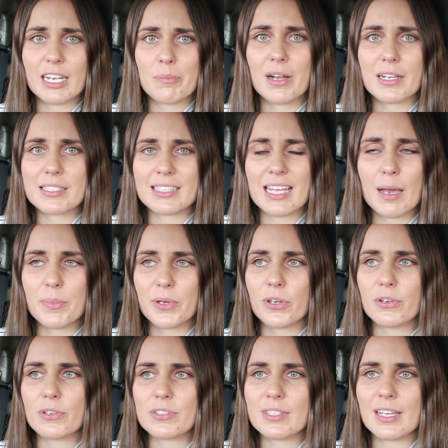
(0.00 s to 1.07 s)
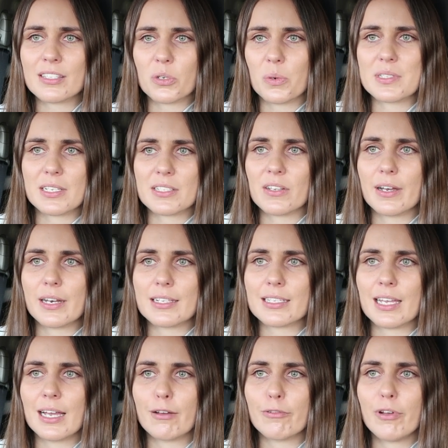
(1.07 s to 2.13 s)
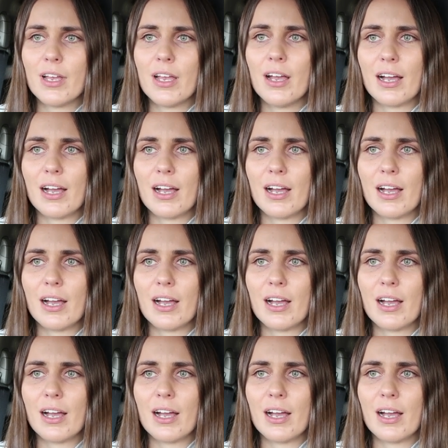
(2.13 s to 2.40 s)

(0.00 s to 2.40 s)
get amongst that, because that's always exciting to have.